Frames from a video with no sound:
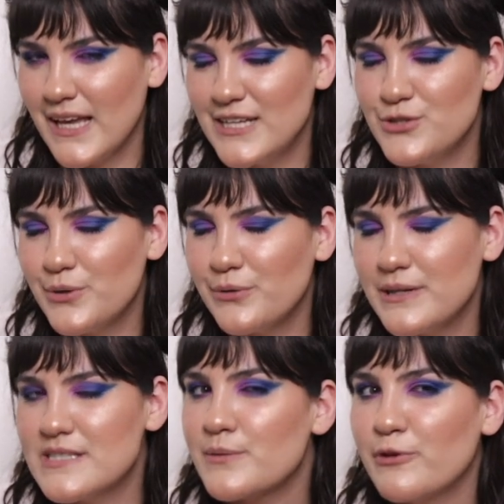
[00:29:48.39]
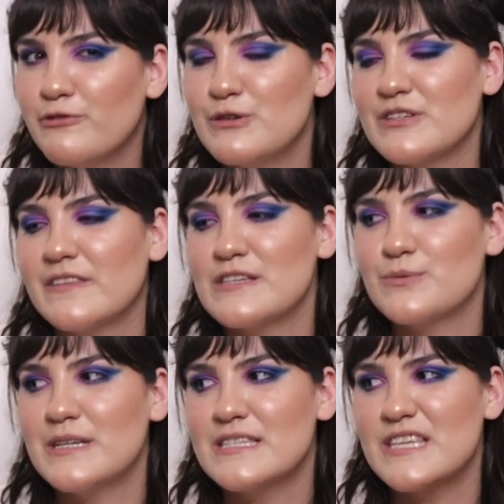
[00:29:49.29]
reviews on
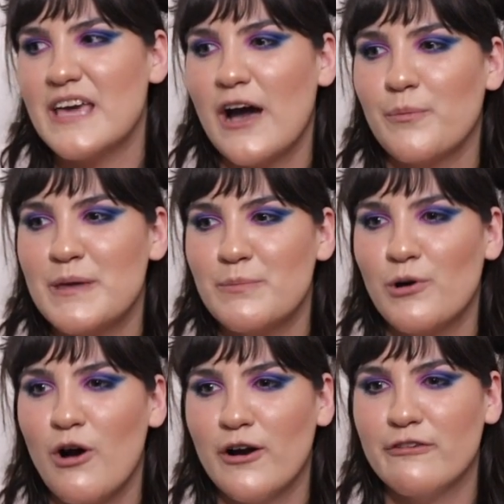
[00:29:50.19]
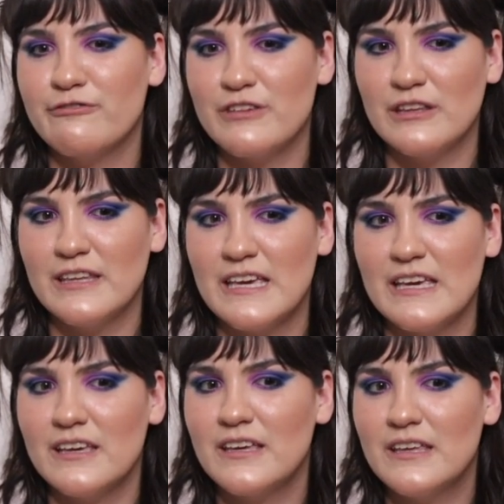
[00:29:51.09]
this one and see how people are
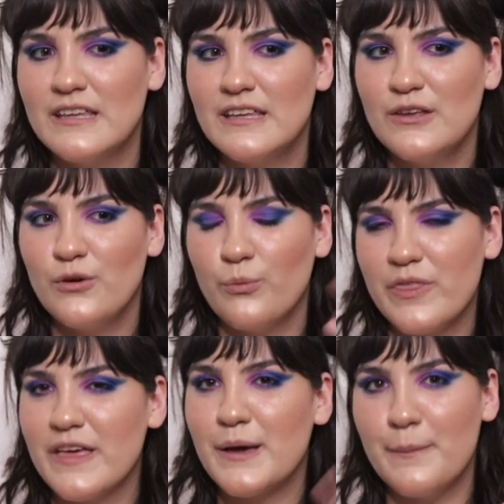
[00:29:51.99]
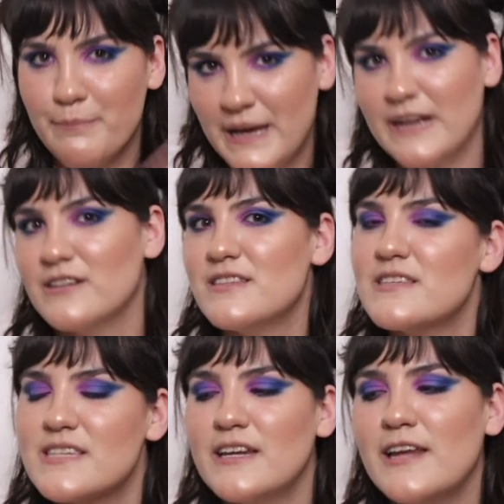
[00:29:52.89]
feeling with it compared to
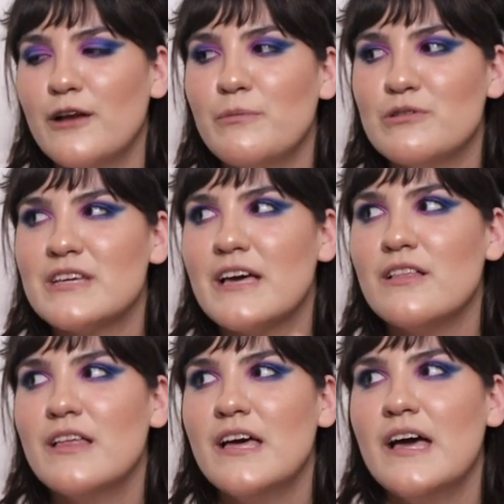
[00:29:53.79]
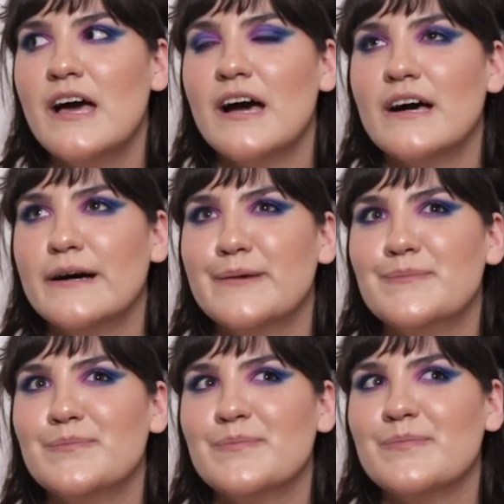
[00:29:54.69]
the Sundown Motel.
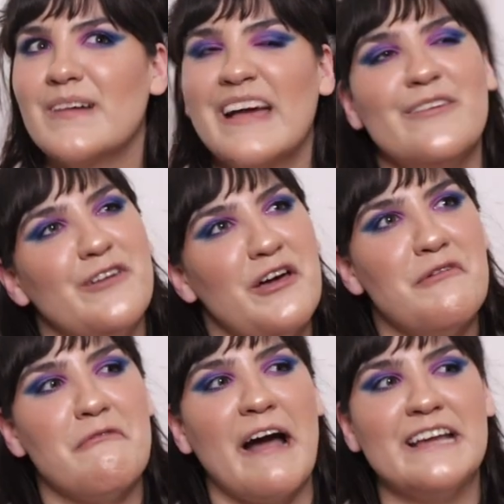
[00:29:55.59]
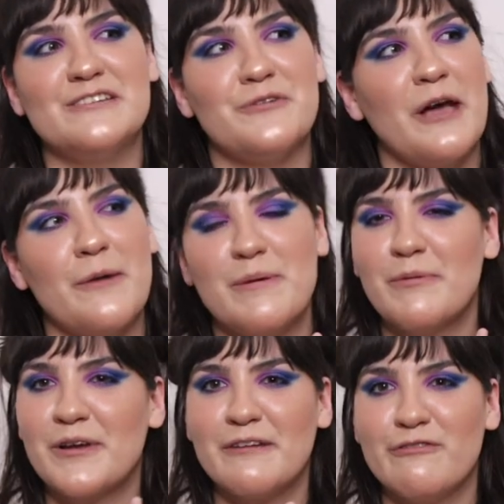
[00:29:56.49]
I don't know how
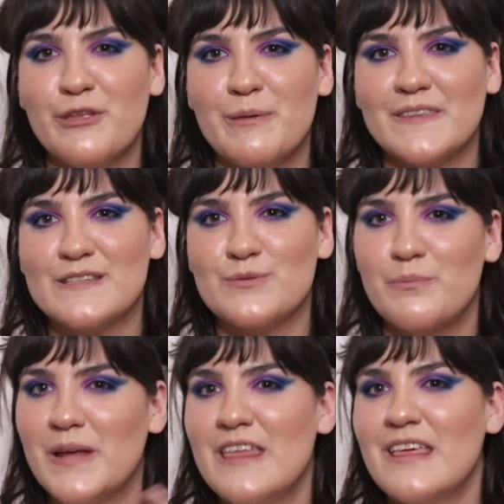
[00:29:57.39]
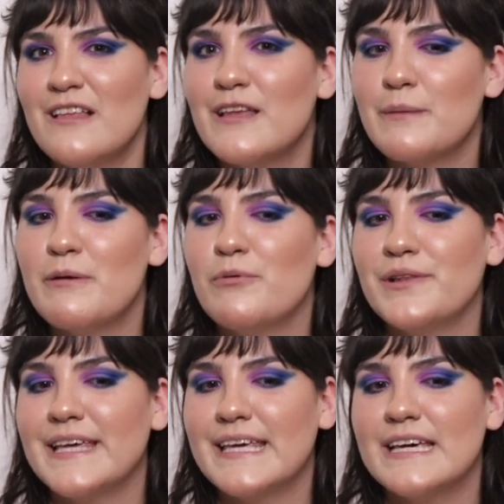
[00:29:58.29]
people are going to feel about this one, but I think a lot of people
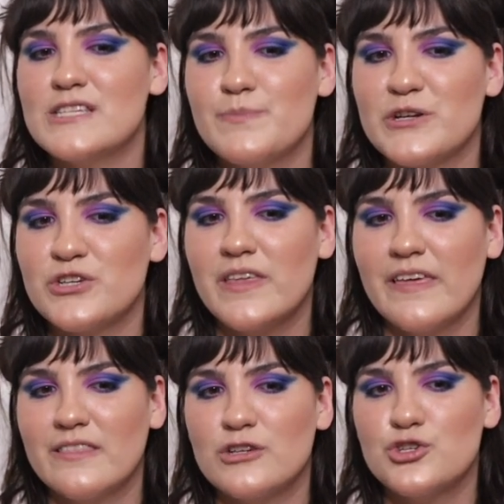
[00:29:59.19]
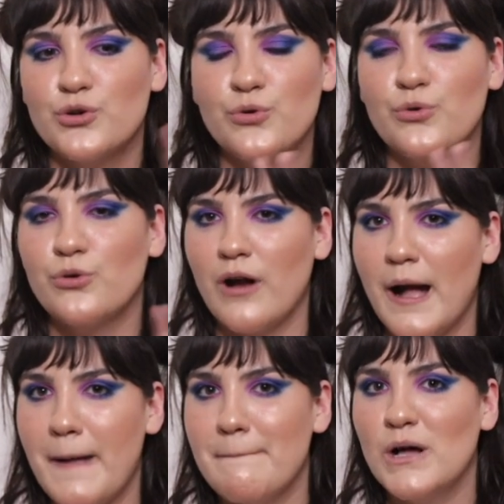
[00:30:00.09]
will like it, especially, like, the true
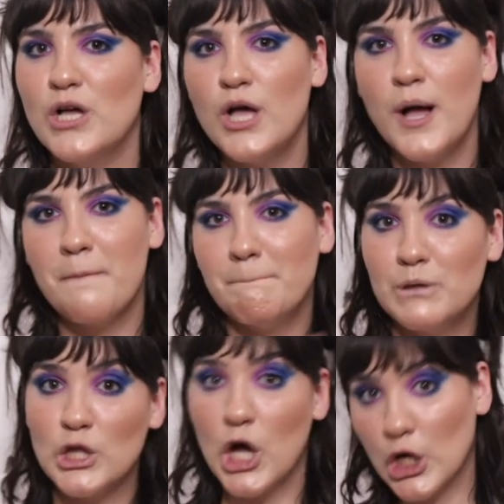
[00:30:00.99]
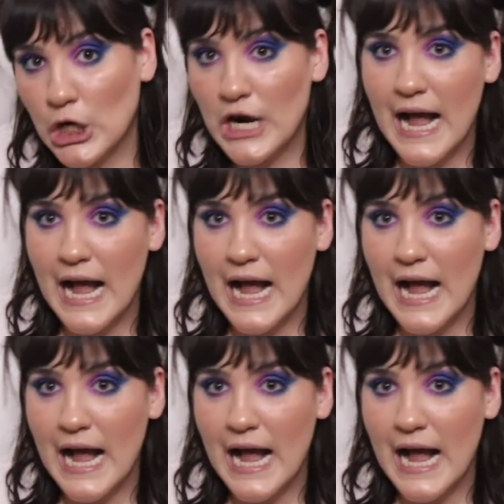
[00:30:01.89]
crime blogger